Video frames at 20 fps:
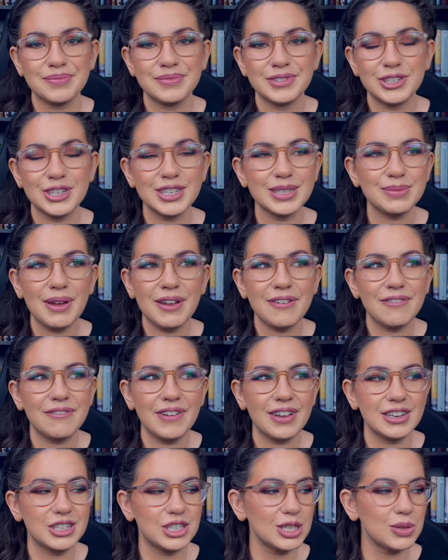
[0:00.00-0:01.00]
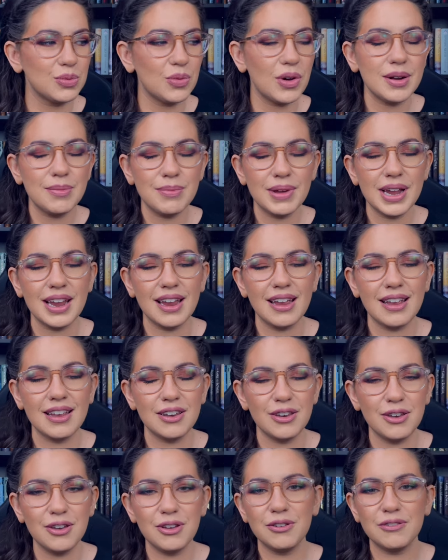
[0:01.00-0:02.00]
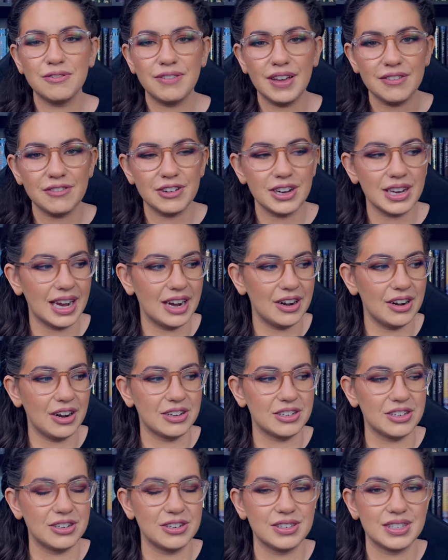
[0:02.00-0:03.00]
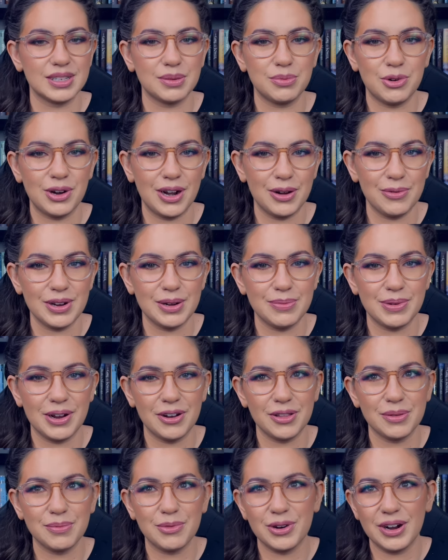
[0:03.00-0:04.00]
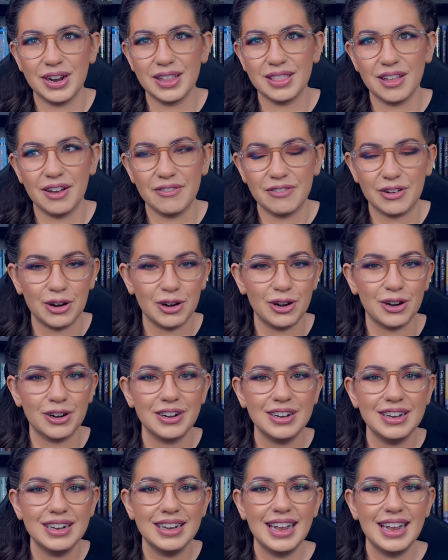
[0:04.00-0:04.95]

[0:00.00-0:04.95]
She's one of my new favorite characters. The more I read about her, the more I love her.